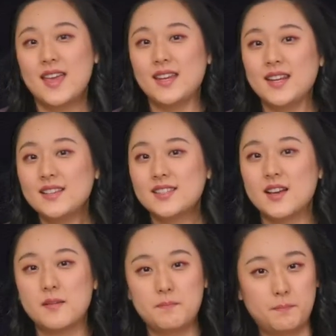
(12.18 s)
It is
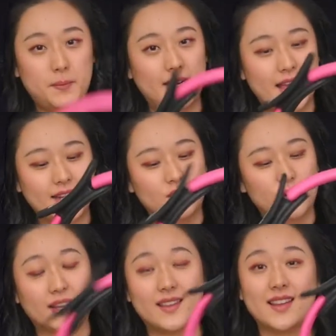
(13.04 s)
the Pilates
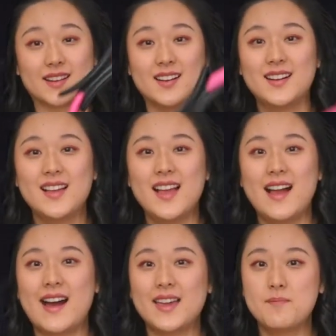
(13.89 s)
ring here.
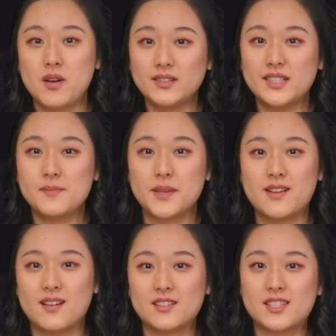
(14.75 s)
I bought this
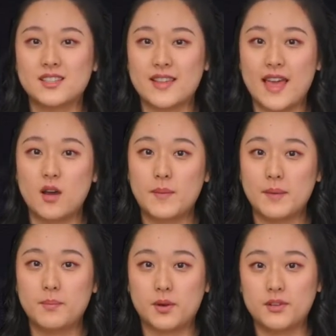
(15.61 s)
because now
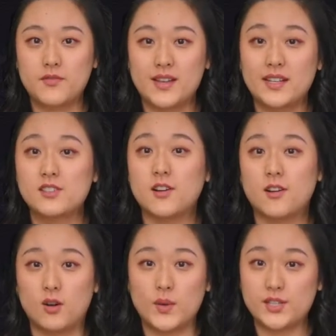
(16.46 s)
my boyfriend is
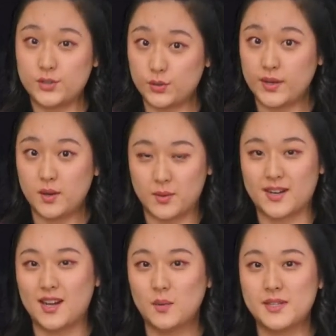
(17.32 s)
always doing
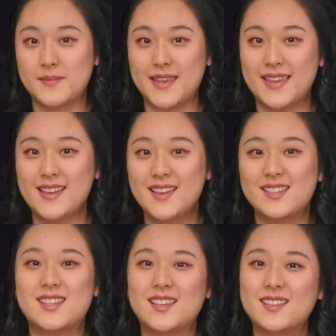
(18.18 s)
workout with me
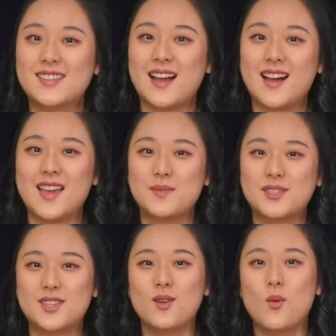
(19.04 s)
since I am
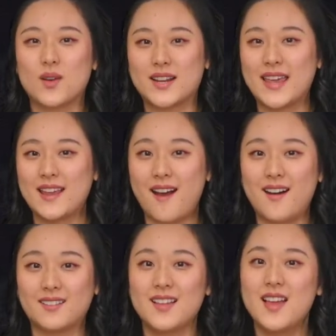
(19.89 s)
still working
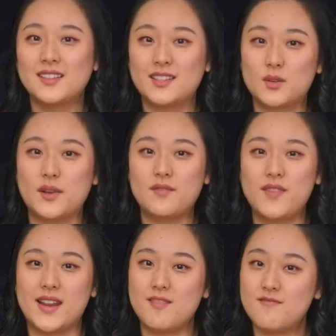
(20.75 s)
on the Ring
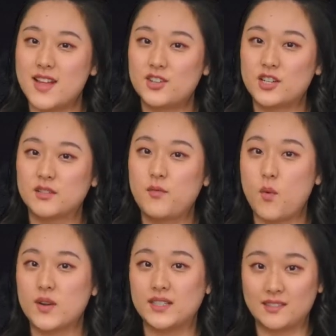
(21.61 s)
Fit Adventure
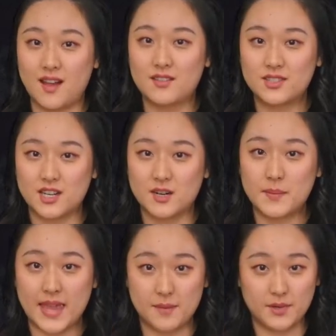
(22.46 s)
for the long-term
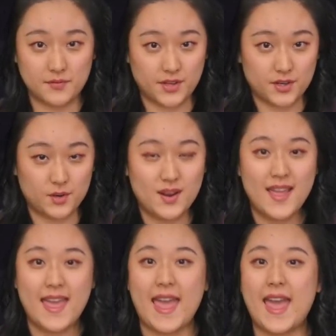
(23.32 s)
game review.
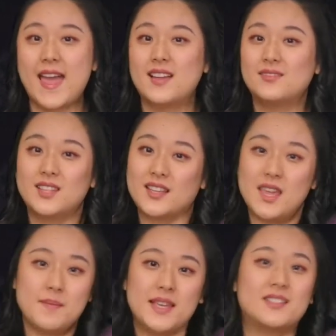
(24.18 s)
And the
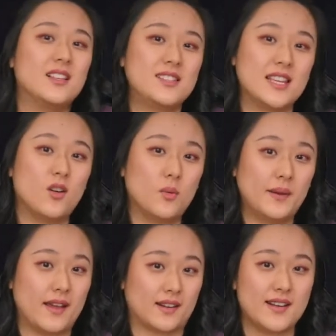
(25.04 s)
game is single
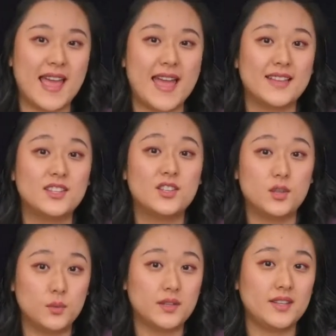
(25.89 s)
player and
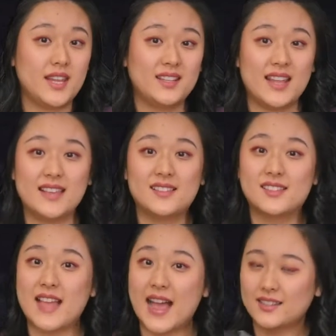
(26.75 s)
you will need
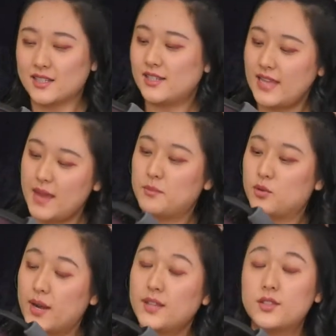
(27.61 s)
exact the same
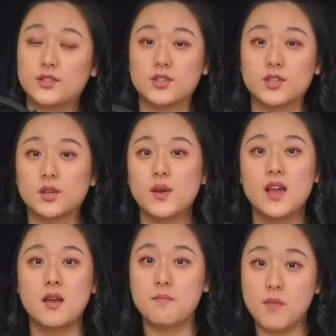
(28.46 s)
ring to do
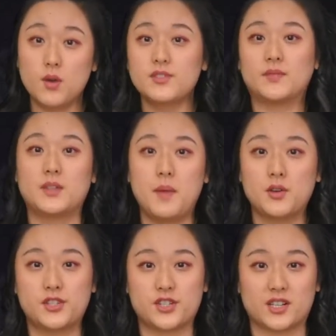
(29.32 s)
most of the
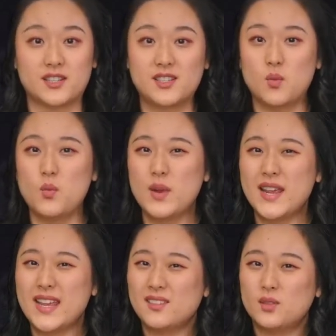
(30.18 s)
postures.
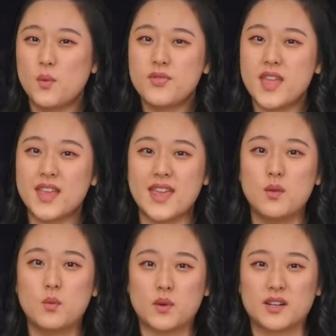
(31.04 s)
We don't think it
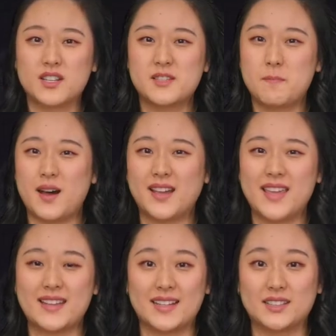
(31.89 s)
worth
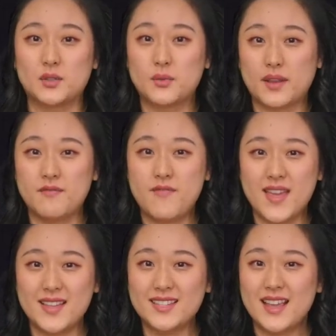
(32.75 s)
buying another Ring
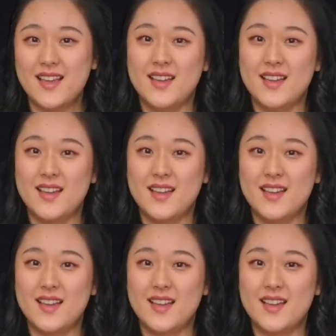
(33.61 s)
Fit.